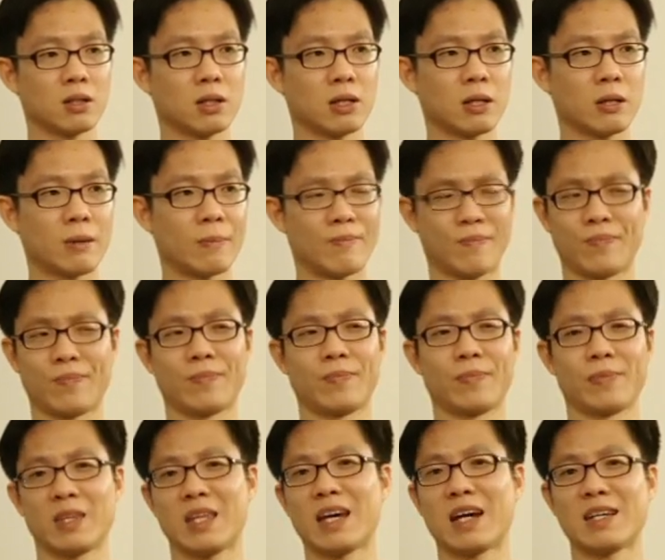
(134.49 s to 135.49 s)

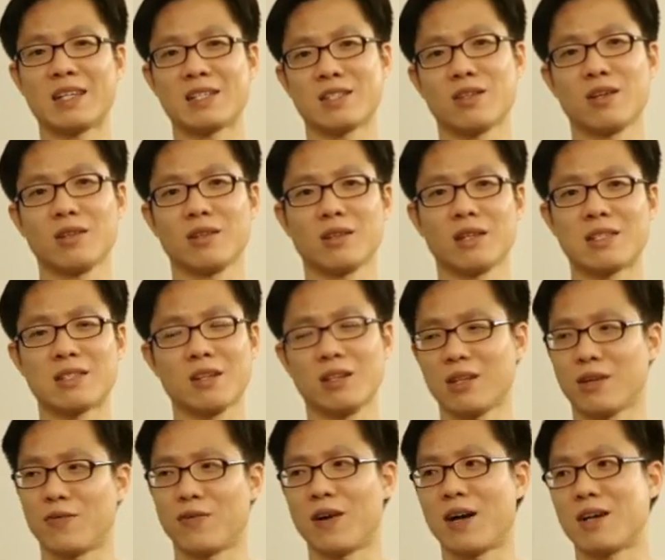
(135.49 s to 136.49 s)
it's not
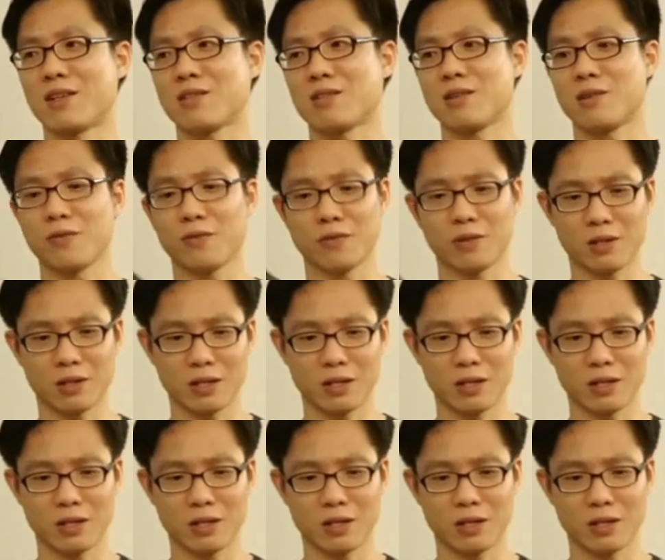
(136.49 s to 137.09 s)
that fast.